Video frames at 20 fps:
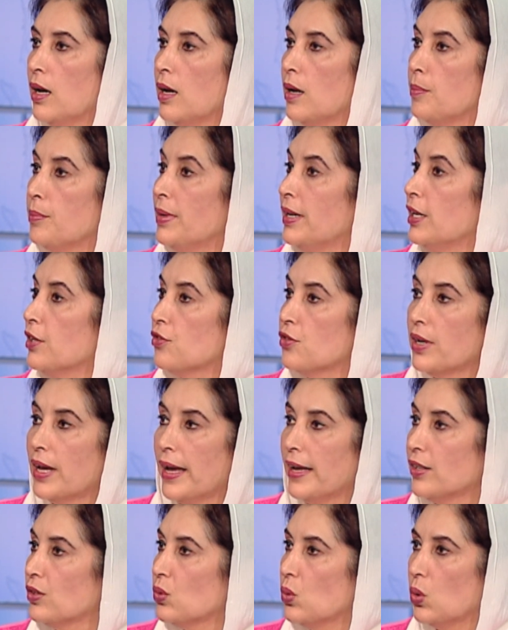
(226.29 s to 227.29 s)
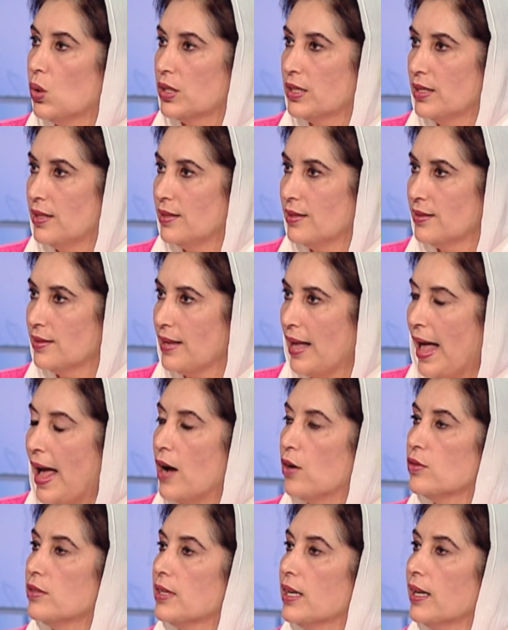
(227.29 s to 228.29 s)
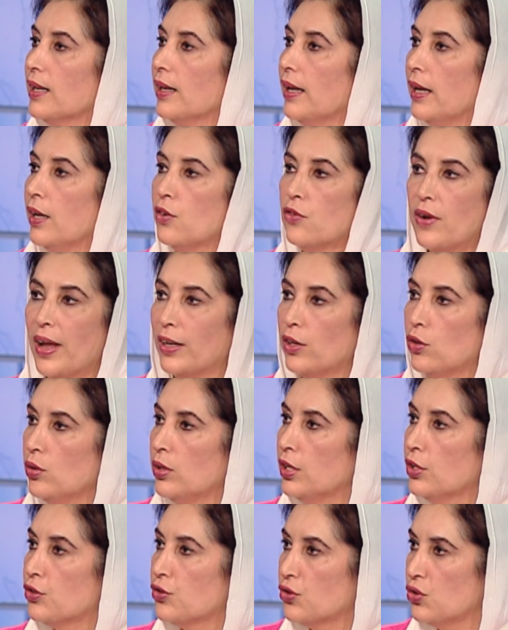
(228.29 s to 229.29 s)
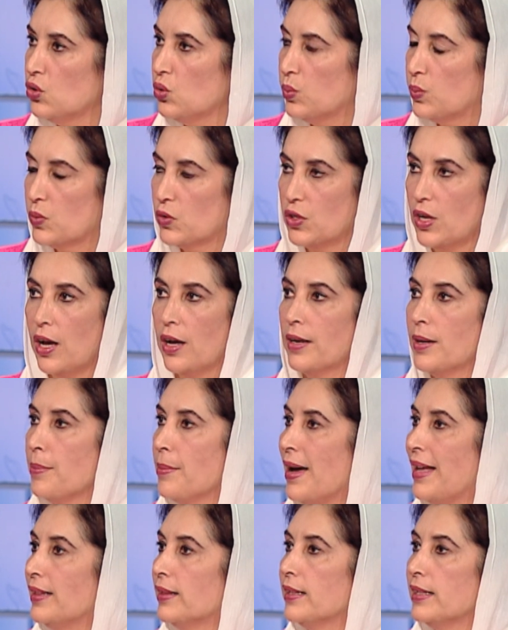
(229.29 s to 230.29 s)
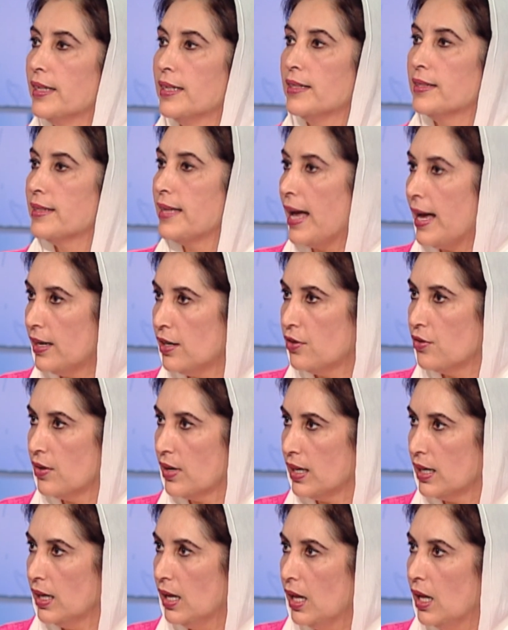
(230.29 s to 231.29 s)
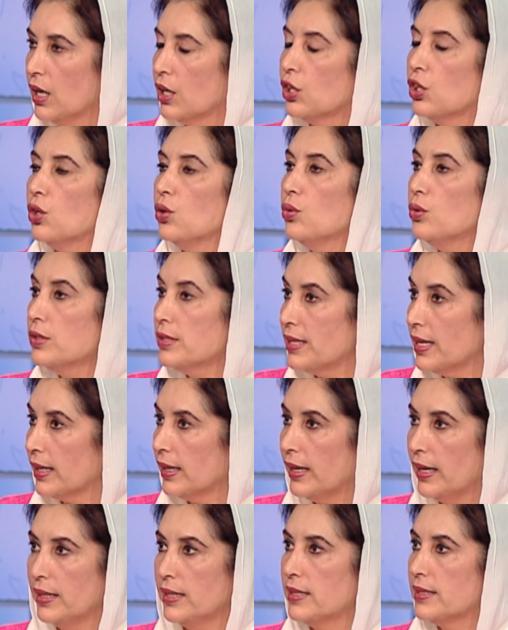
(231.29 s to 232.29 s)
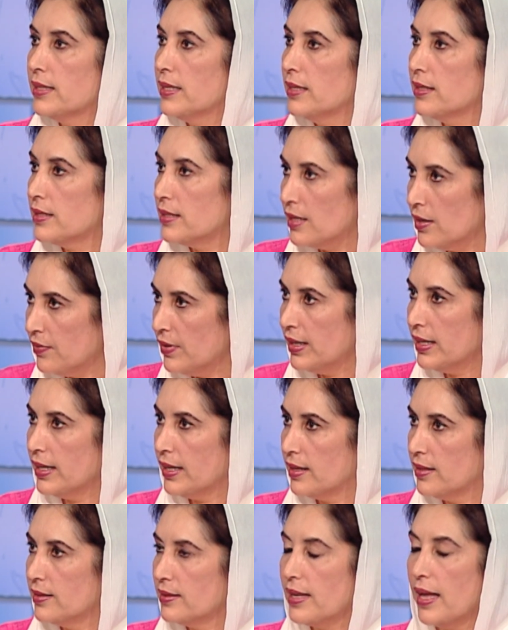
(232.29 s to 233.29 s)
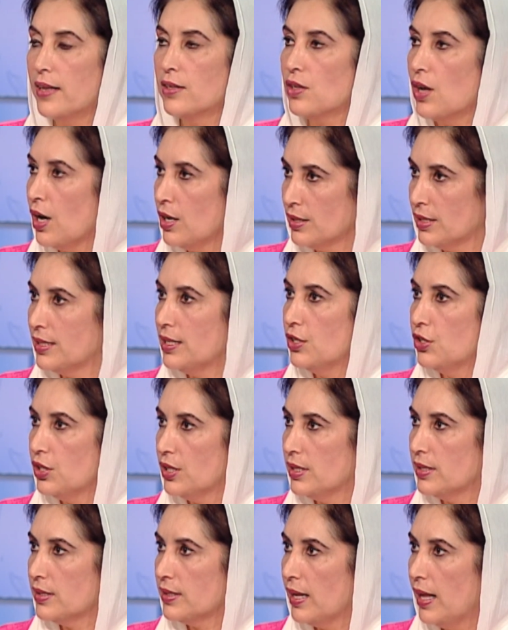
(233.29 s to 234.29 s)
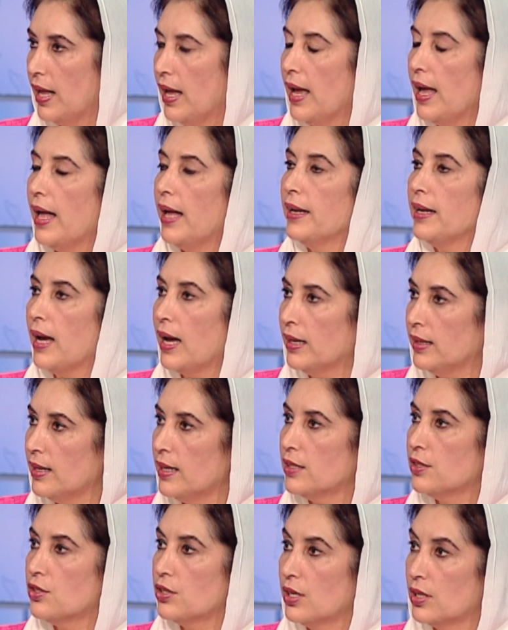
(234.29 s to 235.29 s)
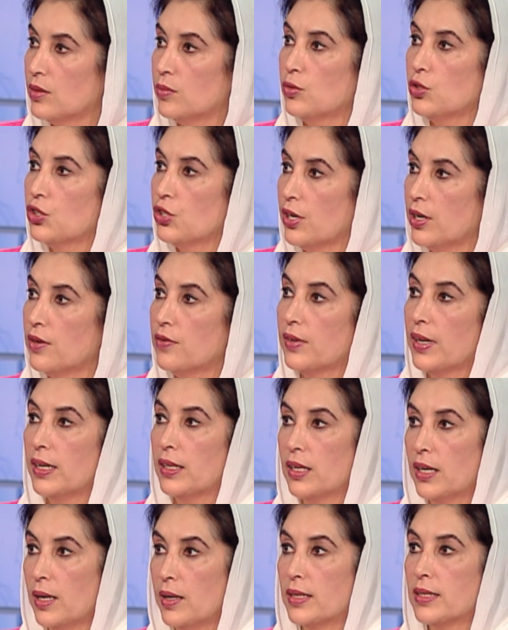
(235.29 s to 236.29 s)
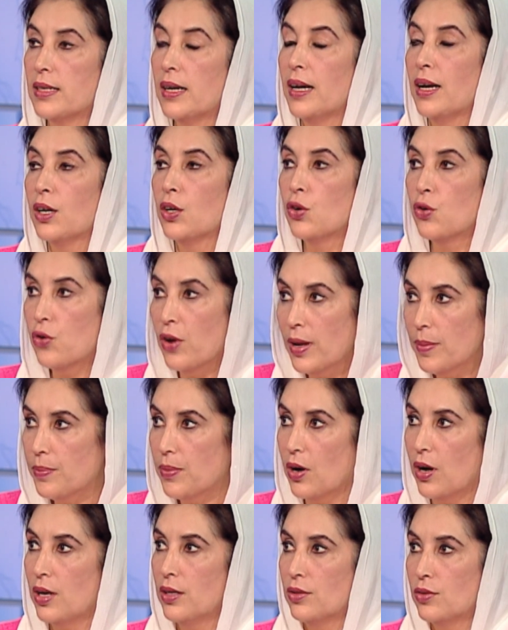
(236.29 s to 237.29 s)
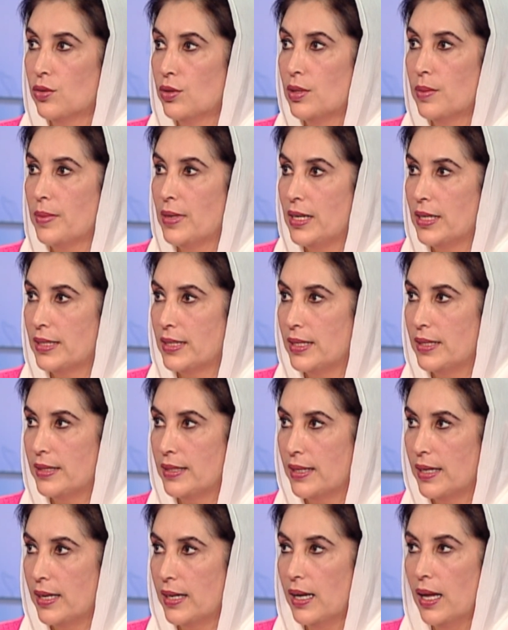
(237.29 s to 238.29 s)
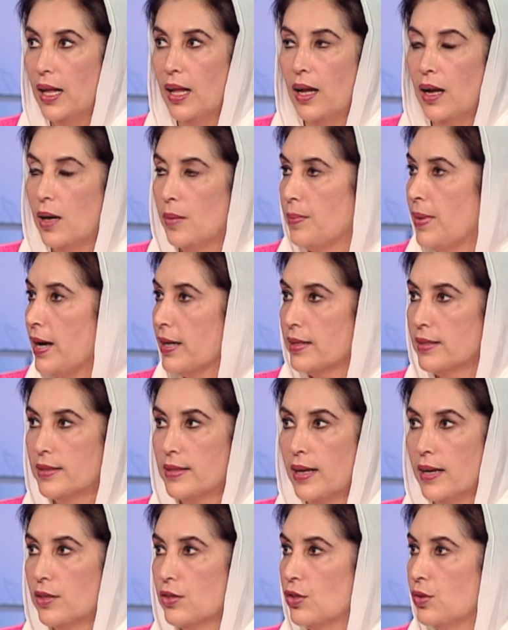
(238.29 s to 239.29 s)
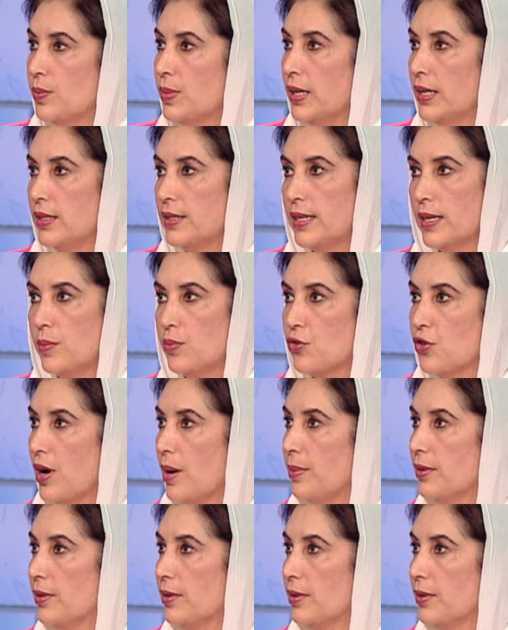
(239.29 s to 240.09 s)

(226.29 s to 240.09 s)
military headquarters, housing irregular troops on a monthly salary, using innocent civilians as hostages. And unless General Musharraf can get a grip onto the militancy, Pakistan could be in deep trouble.